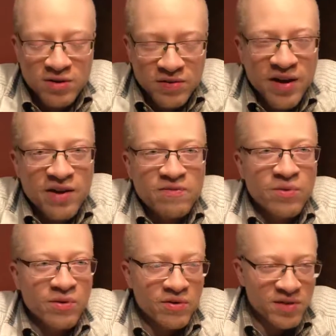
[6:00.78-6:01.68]
also have
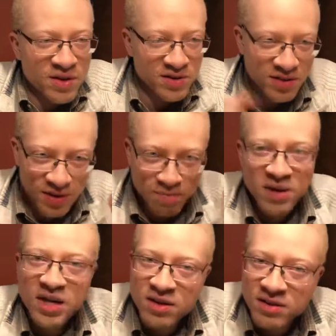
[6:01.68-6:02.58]
more of these
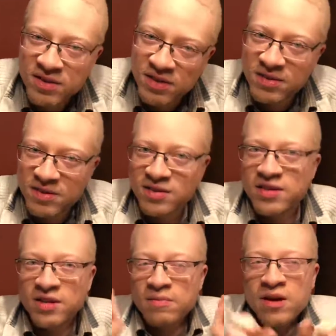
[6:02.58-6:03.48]
impedances
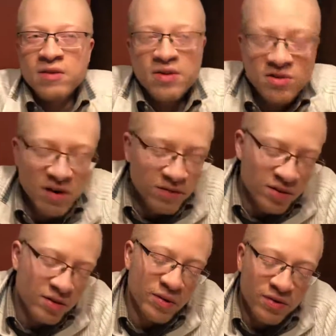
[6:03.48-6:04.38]
inside the battery that you have to
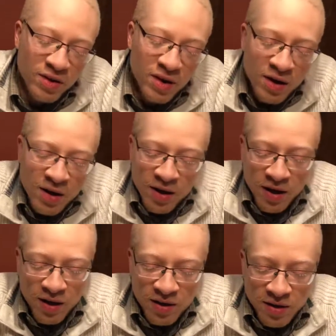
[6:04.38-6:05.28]
deal with.
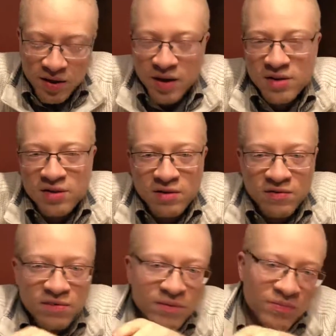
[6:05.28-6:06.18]
And in the case
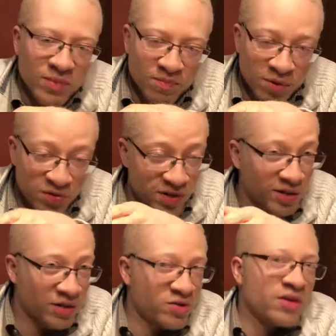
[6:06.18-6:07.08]
of both an
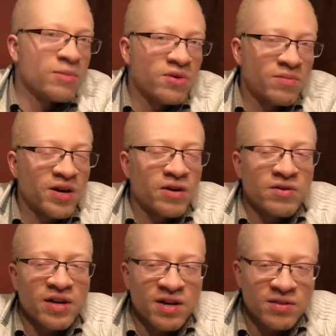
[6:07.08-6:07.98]
electrochemical
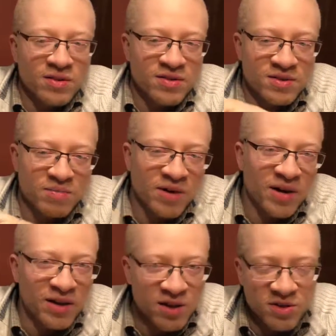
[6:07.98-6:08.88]
battery and this
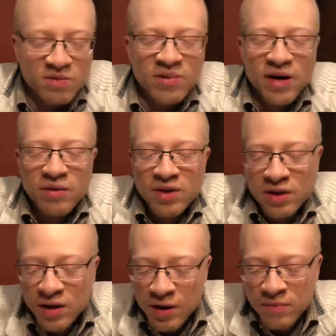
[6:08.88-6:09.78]
biological
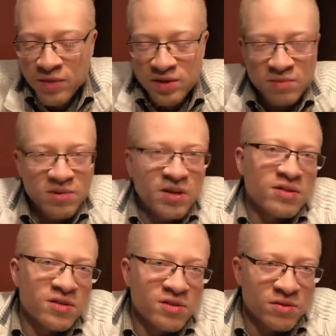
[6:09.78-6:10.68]
battery, these
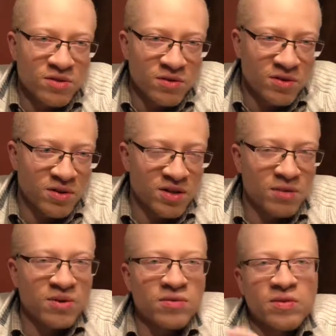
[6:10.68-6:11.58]
impedances are due to the
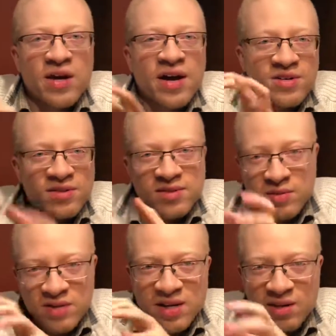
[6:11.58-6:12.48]
chemical reactions that
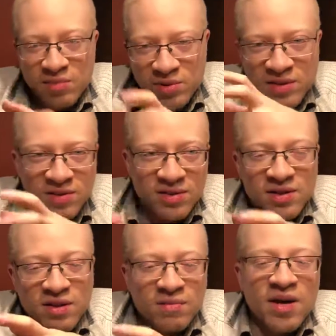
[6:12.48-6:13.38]
are taking place
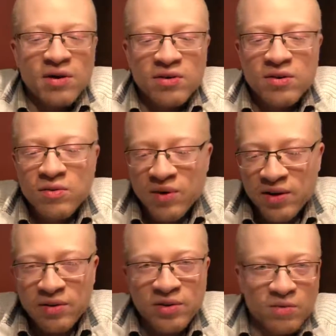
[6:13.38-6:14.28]
inside the battery
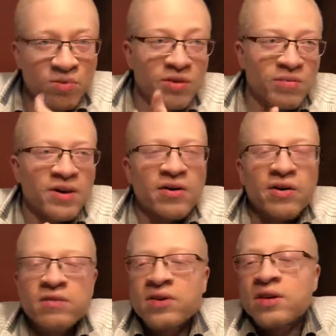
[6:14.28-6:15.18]
while you're pulling power
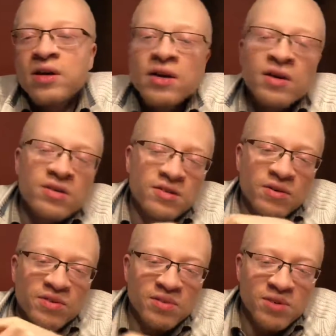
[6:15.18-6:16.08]
out of it.
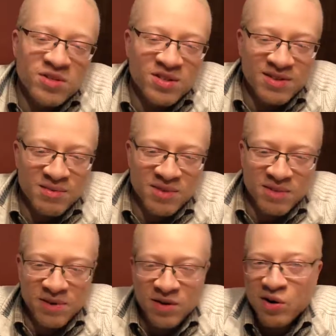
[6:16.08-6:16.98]
So they mentioned something
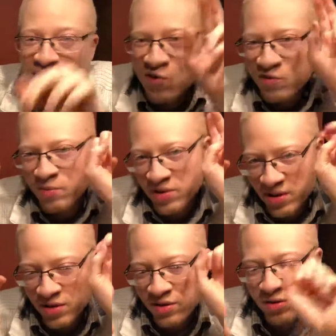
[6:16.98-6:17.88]
about
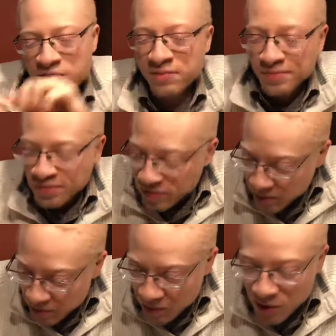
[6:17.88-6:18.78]
overpotentials.
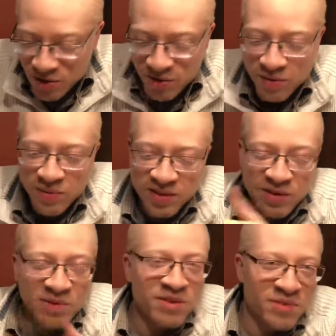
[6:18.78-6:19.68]
So what
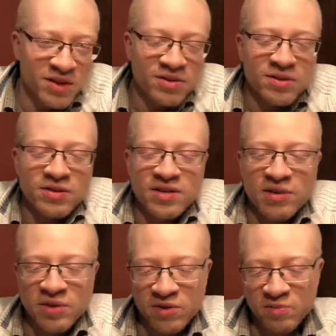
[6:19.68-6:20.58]
that really means is
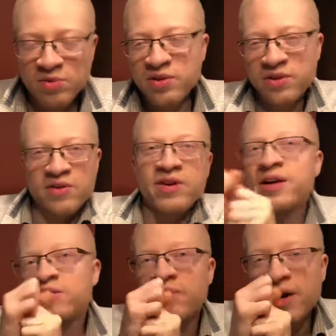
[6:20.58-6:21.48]
that when you're pulling current
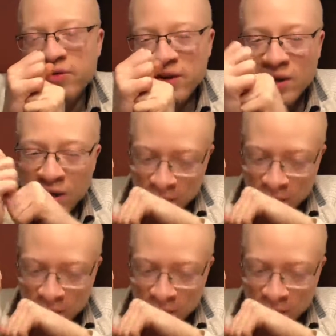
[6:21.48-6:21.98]
out of the battery,